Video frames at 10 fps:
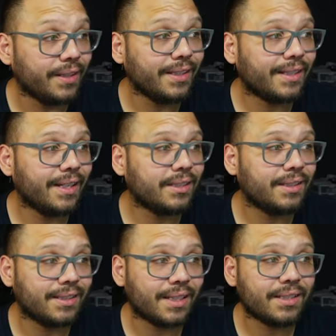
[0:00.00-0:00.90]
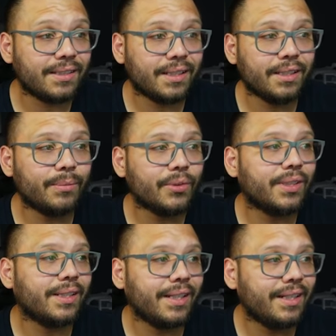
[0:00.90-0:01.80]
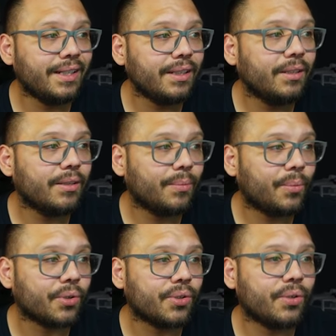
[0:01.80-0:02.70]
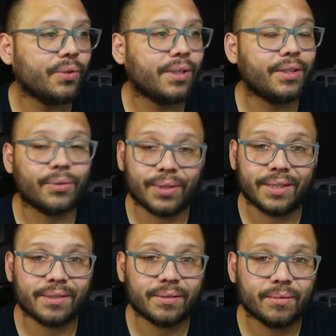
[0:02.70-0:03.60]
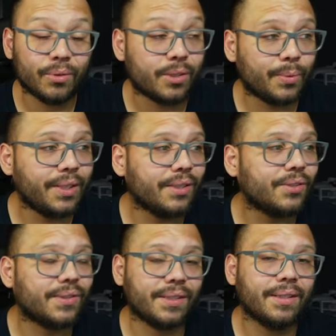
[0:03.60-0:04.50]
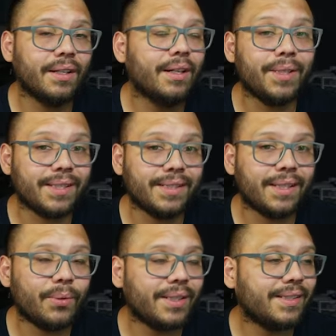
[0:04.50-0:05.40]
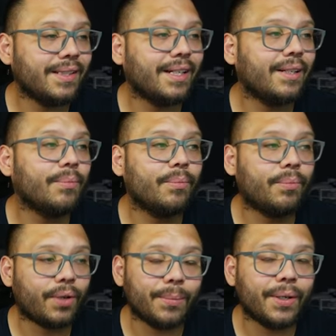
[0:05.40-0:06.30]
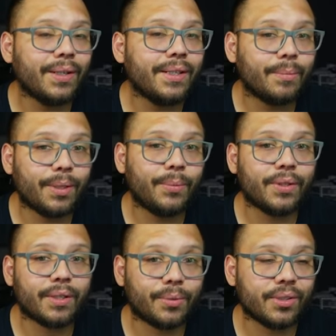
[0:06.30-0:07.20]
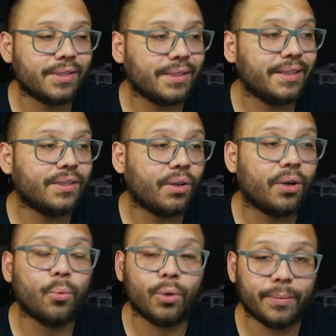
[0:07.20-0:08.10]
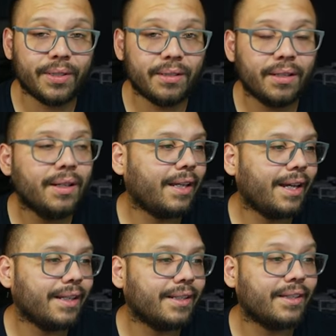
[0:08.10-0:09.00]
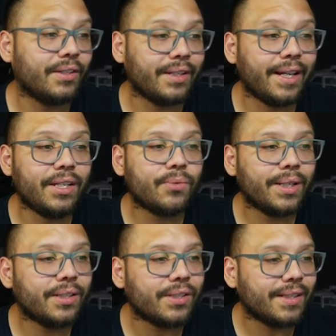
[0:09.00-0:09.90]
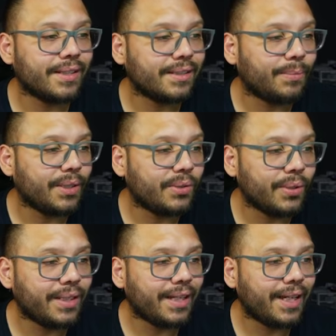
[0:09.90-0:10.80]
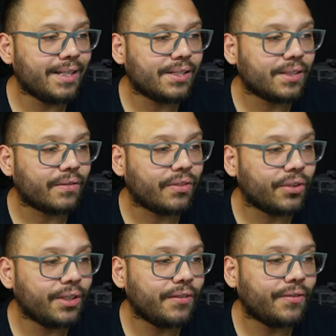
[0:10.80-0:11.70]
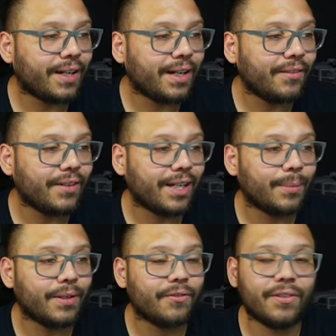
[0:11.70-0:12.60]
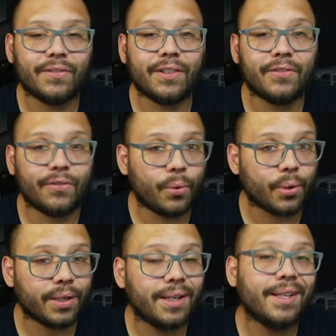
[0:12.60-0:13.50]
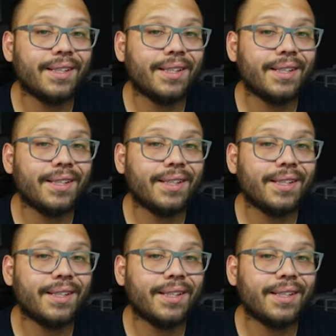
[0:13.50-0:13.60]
In this case, it's actually selling the most in Italy Portugal, and Greece, which is pretty interesting. Besides that, we can see that primarily the people that are purchasing this are women, and the age range is between the ages of 35 and about 54.